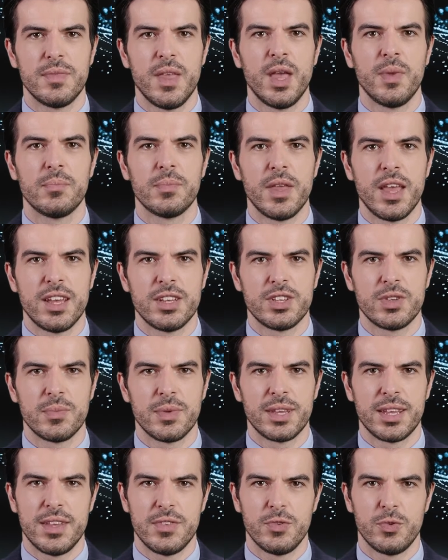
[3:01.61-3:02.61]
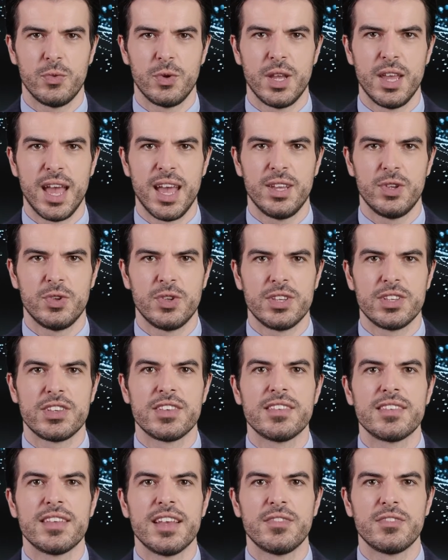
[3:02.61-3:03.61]
Approximately 300
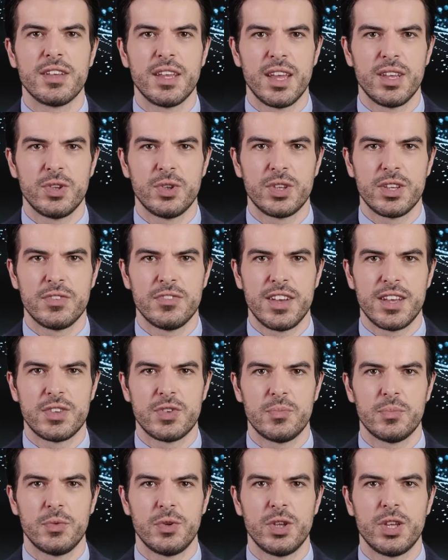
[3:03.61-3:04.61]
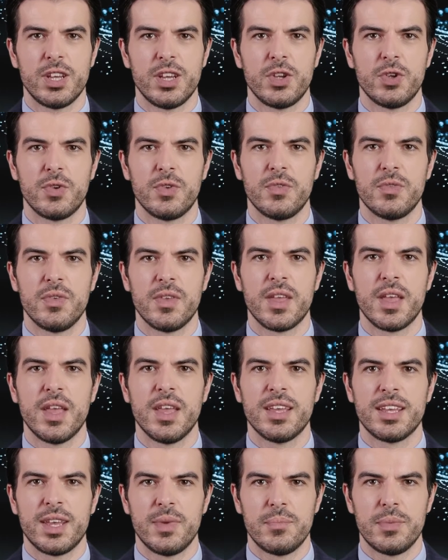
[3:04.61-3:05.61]
to 700 events per year
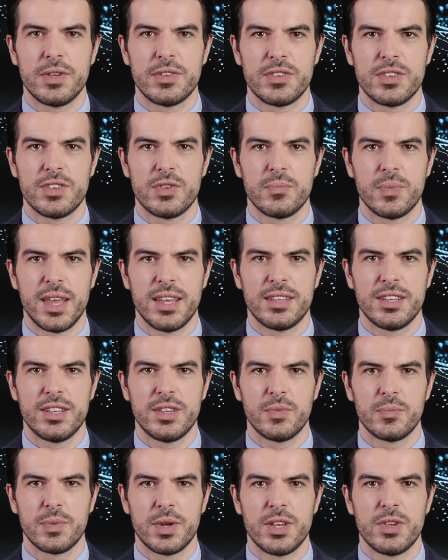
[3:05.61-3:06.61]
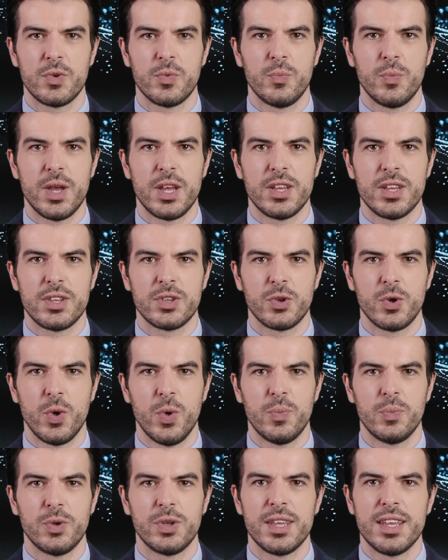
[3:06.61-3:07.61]
can be suspected of being rigged
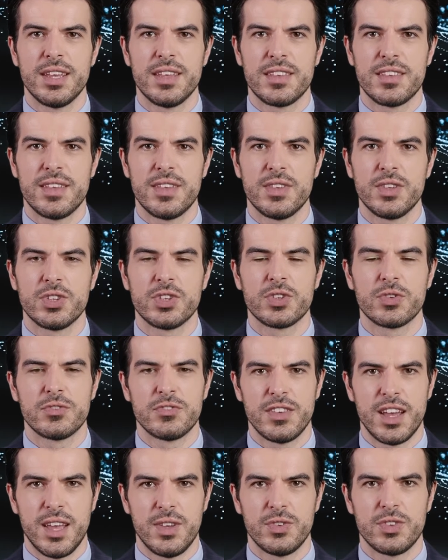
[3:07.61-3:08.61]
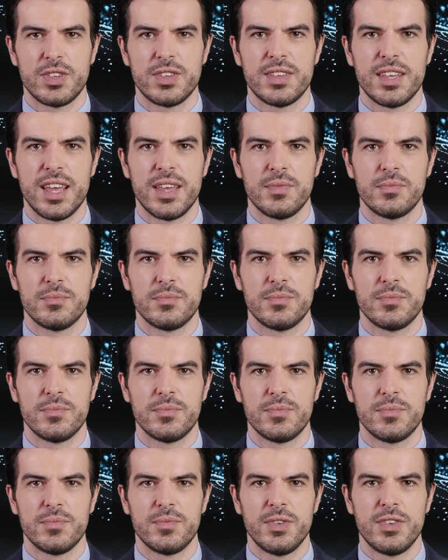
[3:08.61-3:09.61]
globally since 2010.
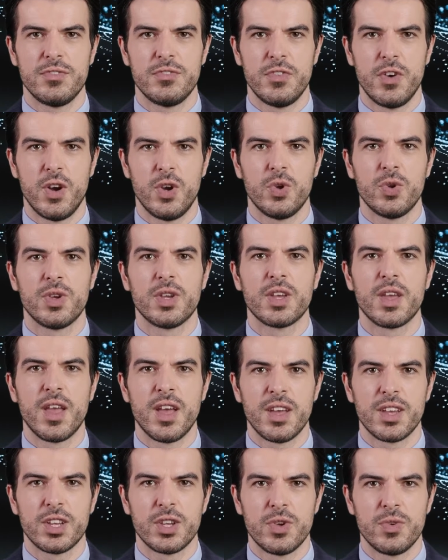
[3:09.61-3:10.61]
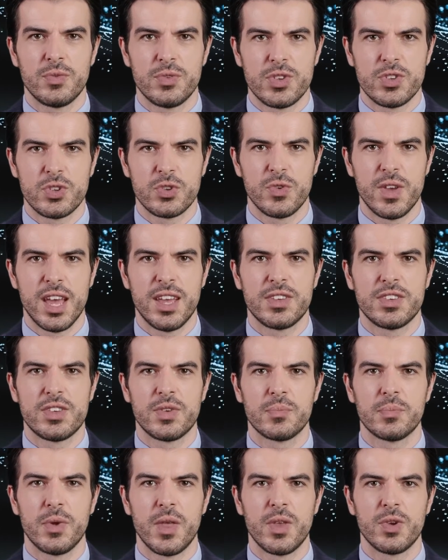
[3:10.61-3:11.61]
The following article describes
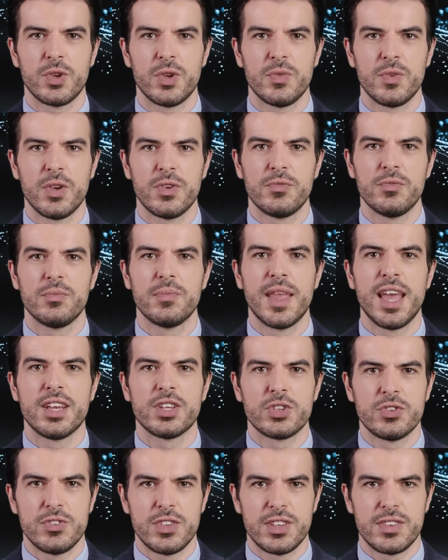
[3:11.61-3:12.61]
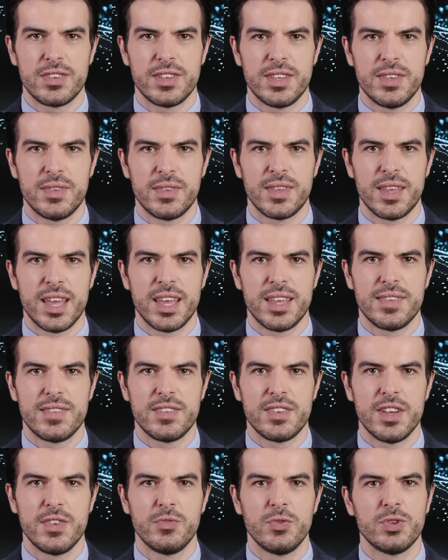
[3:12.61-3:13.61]
the problem of match fixing in
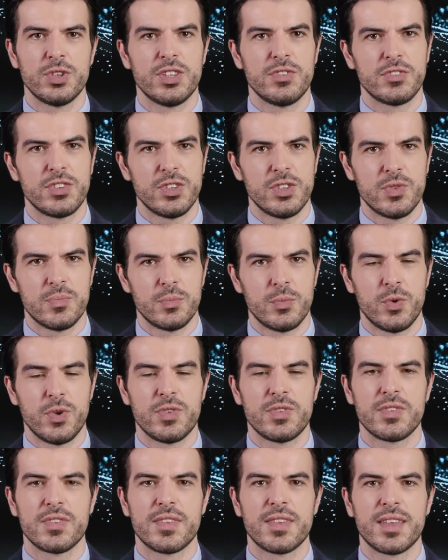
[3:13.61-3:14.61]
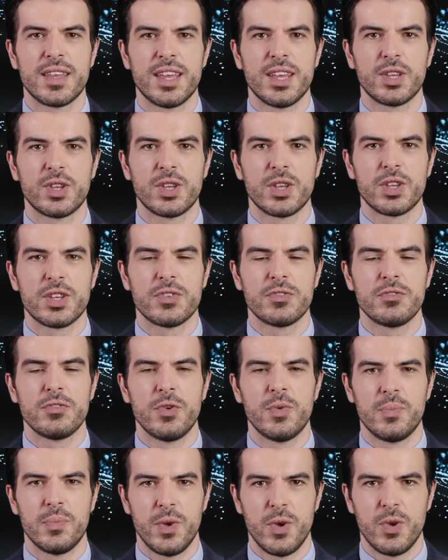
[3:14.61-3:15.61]
several different sports, including
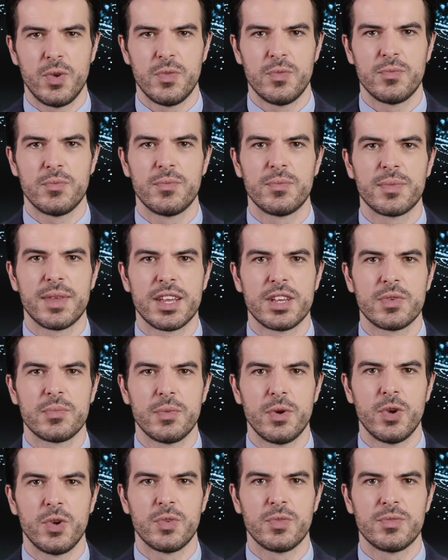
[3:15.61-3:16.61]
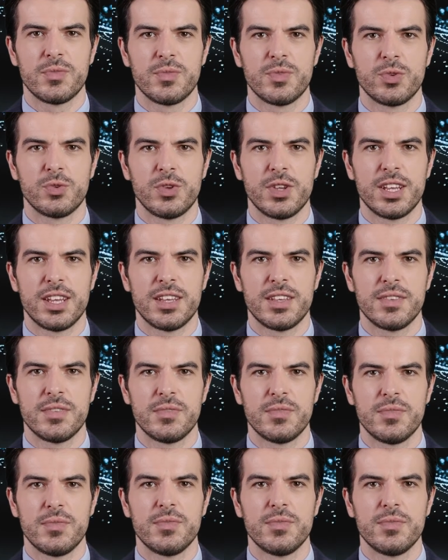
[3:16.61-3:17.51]
football, baseball, cricket,